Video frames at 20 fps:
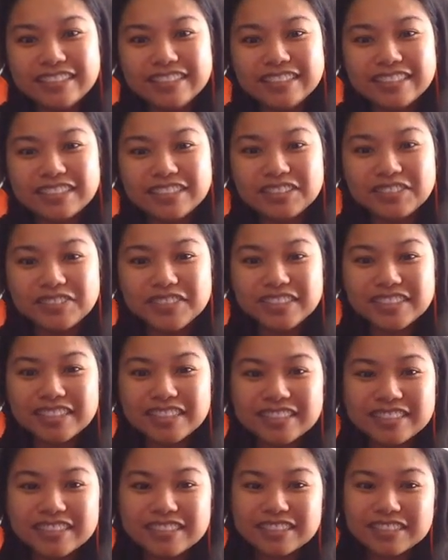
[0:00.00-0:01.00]
I hope you're
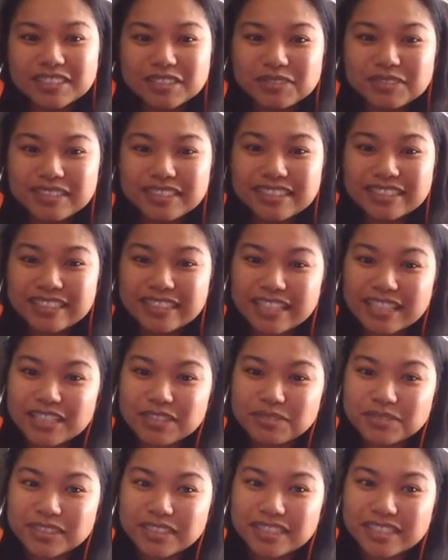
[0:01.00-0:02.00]
not disturbing the
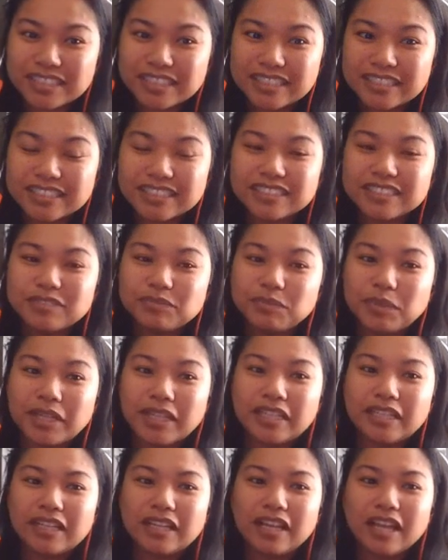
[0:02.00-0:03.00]
neighbors,
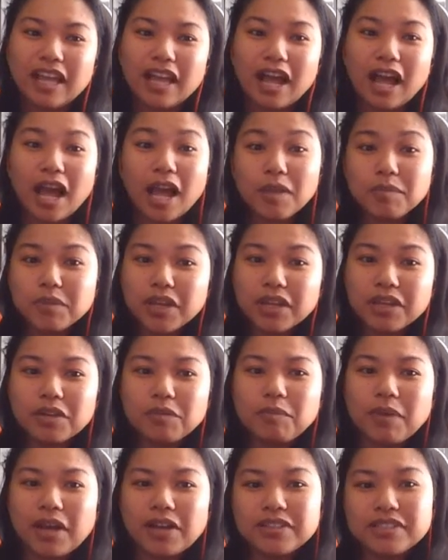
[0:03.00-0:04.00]
but I'm not
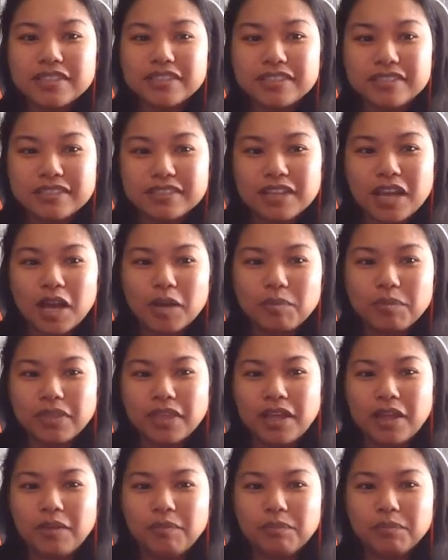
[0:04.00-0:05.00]
about to stop
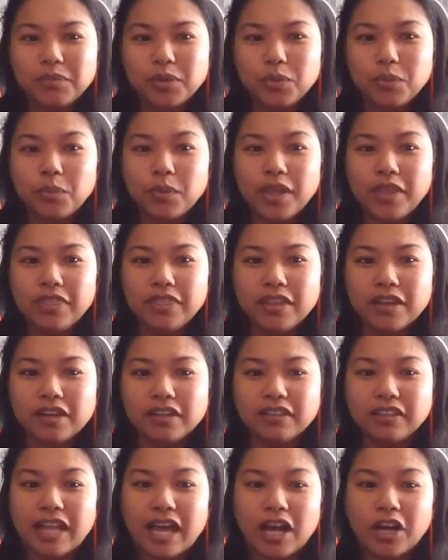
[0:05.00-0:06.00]
them when
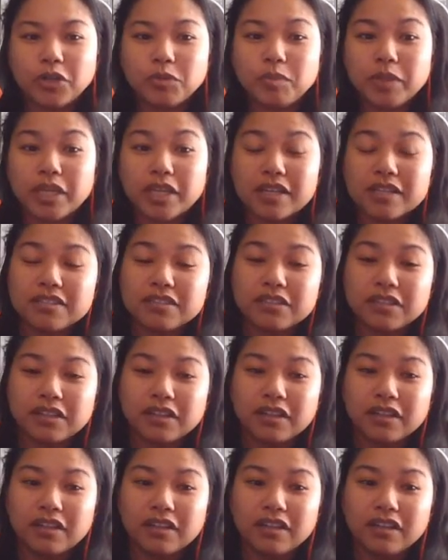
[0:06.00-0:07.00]
they're loud because
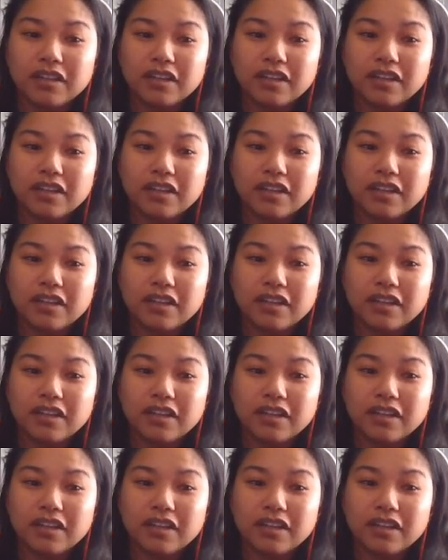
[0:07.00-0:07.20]
they're